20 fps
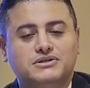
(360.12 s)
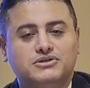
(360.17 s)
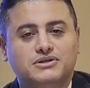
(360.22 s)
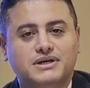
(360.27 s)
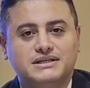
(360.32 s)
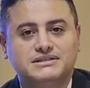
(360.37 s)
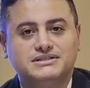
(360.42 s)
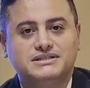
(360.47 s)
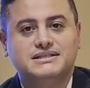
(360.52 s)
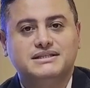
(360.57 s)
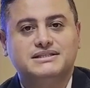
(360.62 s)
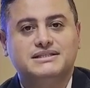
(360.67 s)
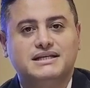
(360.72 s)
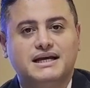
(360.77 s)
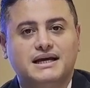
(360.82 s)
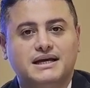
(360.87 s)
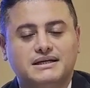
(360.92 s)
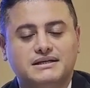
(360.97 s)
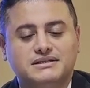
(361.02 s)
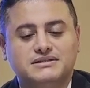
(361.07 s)
trends in the
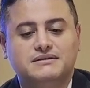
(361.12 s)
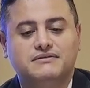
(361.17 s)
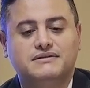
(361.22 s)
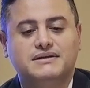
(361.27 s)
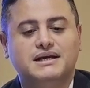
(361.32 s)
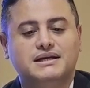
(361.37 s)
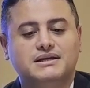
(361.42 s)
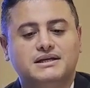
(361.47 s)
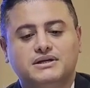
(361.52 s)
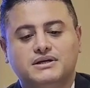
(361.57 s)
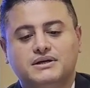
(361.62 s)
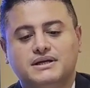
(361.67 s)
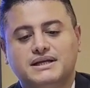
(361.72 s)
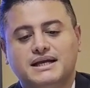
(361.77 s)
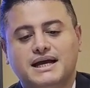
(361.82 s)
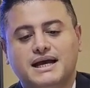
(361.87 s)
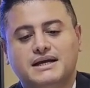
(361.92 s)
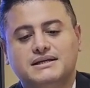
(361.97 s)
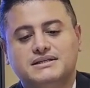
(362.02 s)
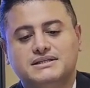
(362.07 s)
science of technical
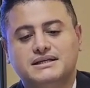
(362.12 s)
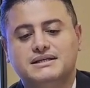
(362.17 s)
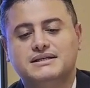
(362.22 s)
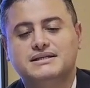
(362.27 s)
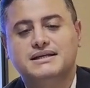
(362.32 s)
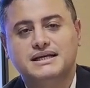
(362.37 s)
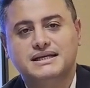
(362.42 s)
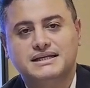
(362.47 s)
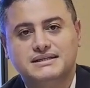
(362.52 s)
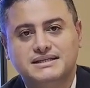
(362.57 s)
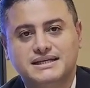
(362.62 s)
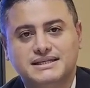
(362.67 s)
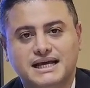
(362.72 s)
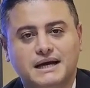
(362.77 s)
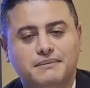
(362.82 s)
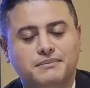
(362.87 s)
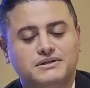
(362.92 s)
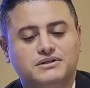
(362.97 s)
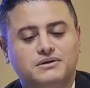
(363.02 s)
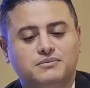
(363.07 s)
analysis and in the
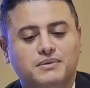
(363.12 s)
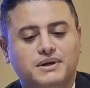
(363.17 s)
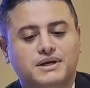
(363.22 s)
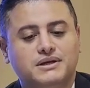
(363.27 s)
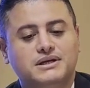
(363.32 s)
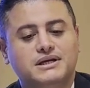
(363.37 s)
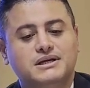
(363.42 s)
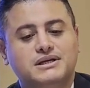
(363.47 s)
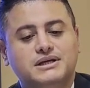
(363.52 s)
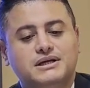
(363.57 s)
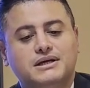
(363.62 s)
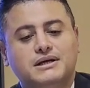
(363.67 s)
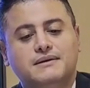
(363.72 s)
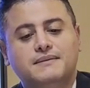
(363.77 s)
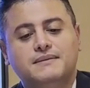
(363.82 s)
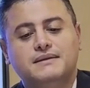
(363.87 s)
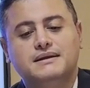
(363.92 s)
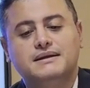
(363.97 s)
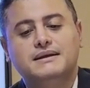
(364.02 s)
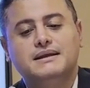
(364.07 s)
capital market
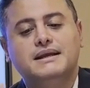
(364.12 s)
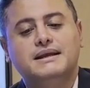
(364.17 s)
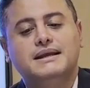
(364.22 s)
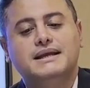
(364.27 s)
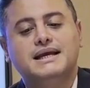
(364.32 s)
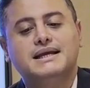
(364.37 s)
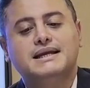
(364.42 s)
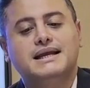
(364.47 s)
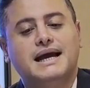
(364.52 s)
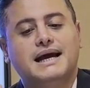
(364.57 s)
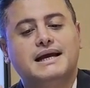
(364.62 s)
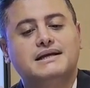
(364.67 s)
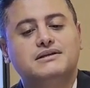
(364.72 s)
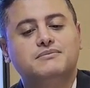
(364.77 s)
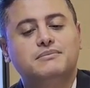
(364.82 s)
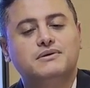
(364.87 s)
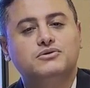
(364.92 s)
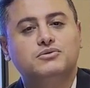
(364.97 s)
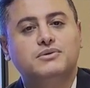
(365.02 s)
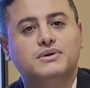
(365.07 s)
can last
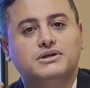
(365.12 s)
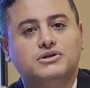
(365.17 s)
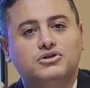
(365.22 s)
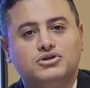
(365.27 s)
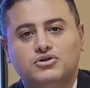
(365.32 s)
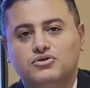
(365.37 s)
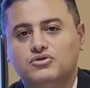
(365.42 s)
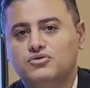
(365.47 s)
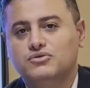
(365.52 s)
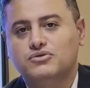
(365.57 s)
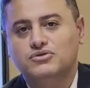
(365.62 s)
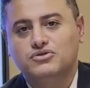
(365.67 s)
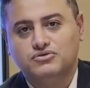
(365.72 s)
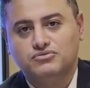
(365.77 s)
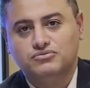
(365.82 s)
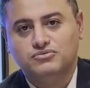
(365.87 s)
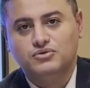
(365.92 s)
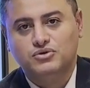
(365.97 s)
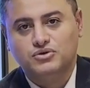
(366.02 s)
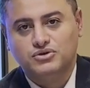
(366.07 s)
between 2 to
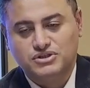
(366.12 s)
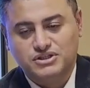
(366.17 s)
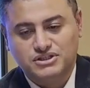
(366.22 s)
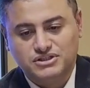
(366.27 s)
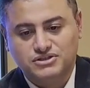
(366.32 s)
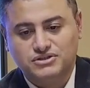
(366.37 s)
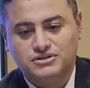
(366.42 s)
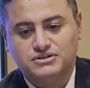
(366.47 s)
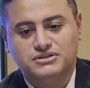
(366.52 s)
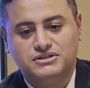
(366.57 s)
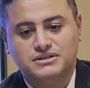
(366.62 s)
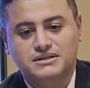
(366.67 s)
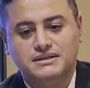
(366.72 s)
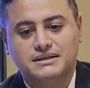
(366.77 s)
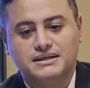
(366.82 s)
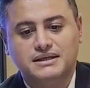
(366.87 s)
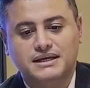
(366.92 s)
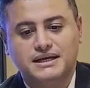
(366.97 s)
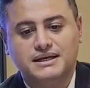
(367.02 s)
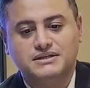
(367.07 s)
4 years
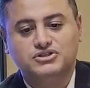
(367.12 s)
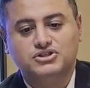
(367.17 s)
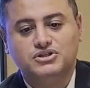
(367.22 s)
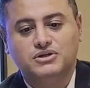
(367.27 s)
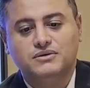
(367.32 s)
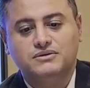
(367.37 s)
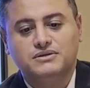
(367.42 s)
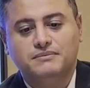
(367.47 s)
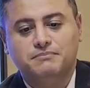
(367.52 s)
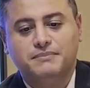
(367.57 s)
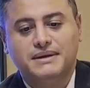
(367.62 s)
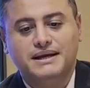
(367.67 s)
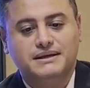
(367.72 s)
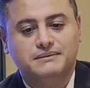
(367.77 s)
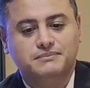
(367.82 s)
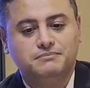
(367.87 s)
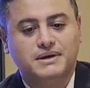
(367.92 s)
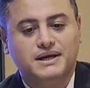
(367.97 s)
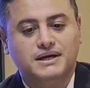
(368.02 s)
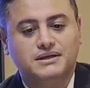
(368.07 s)
and show the
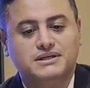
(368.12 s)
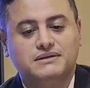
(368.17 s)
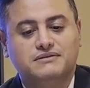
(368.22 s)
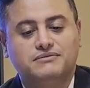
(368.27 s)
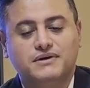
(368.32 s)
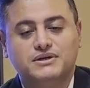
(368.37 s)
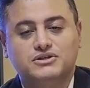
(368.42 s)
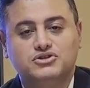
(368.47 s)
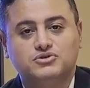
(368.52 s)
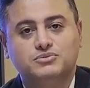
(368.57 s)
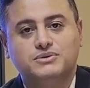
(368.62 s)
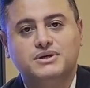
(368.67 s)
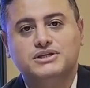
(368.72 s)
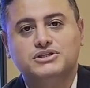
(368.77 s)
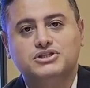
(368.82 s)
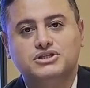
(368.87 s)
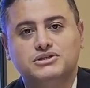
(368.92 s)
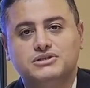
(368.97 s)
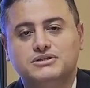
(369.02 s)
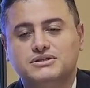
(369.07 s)
main market
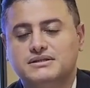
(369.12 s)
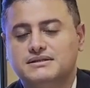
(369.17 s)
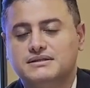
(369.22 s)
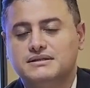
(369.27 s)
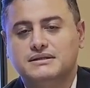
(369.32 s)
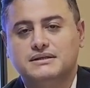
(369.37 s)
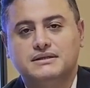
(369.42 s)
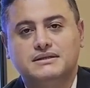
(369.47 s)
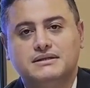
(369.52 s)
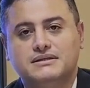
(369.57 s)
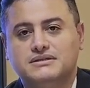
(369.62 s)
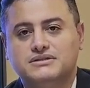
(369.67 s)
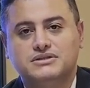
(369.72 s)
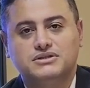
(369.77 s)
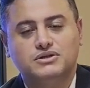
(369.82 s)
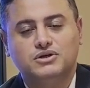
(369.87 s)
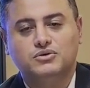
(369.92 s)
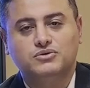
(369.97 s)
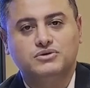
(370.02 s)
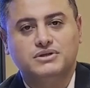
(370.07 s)
fluctuations
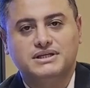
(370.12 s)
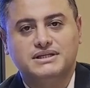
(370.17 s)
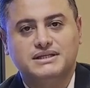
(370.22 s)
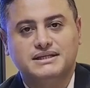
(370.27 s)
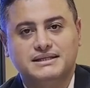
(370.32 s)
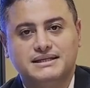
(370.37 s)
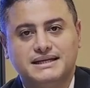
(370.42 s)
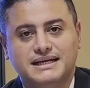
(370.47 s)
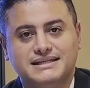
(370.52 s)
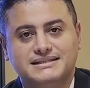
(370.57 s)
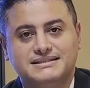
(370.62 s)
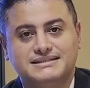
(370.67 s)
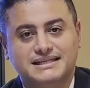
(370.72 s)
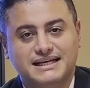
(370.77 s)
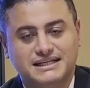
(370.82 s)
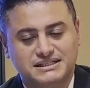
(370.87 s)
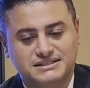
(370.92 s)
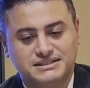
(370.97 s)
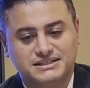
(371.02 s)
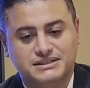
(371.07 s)
slowly and
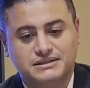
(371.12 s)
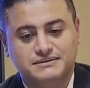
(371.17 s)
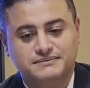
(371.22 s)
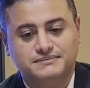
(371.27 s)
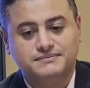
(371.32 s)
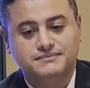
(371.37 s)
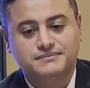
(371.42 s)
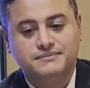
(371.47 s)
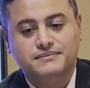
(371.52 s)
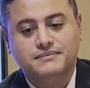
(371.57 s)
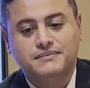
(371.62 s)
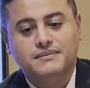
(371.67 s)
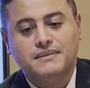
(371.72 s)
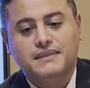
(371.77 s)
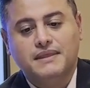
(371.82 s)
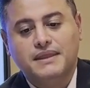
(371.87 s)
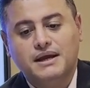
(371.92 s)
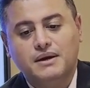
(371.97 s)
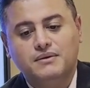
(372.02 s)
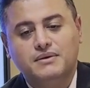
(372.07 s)
steadily.
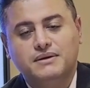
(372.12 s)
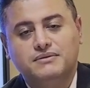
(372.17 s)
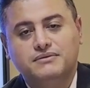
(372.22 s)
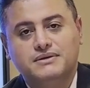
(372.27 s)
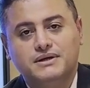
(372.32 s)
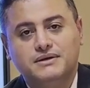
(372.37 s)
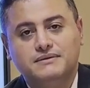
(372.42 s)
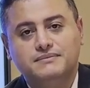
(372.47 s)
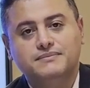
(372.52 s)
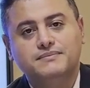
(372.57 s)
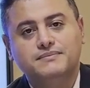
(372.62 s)
However,